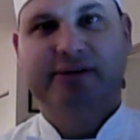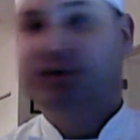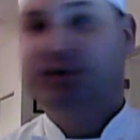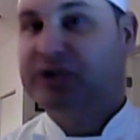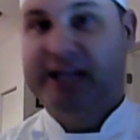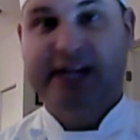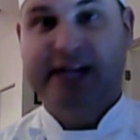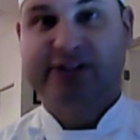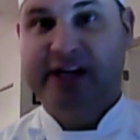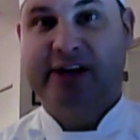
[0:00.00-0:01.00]
You can't
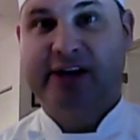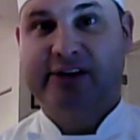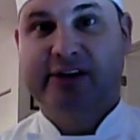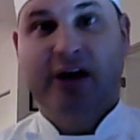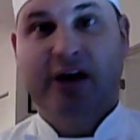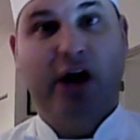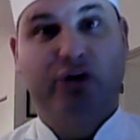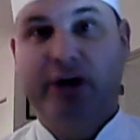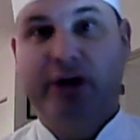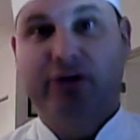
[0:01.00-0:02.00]
tell a
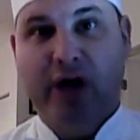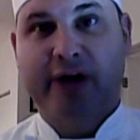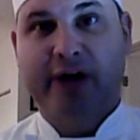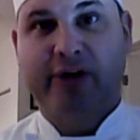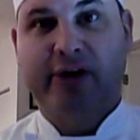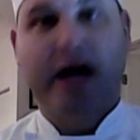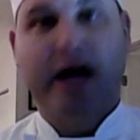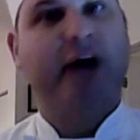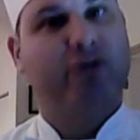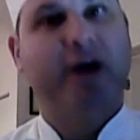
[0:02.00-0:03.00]
great writer
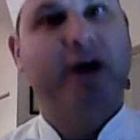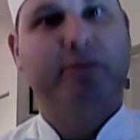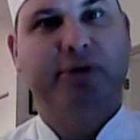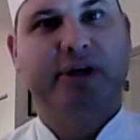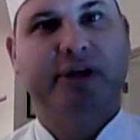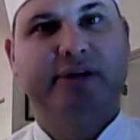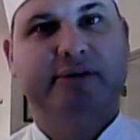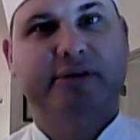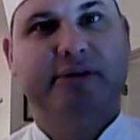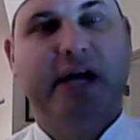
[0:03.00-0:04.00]
how to write a book.
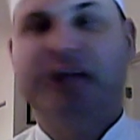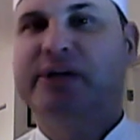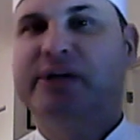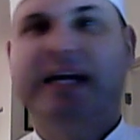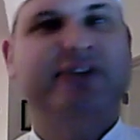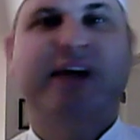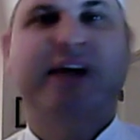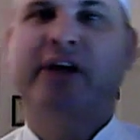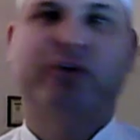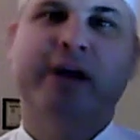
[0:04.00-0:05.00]
And you can't
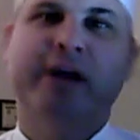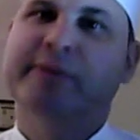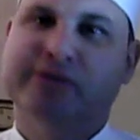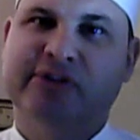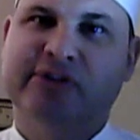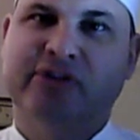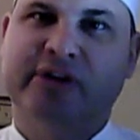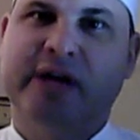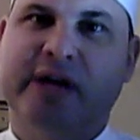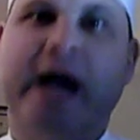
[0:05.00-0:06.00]
tell a great
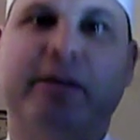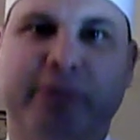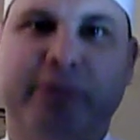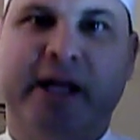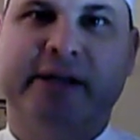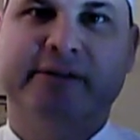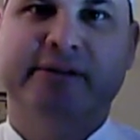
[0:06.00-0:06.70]
musician how to play.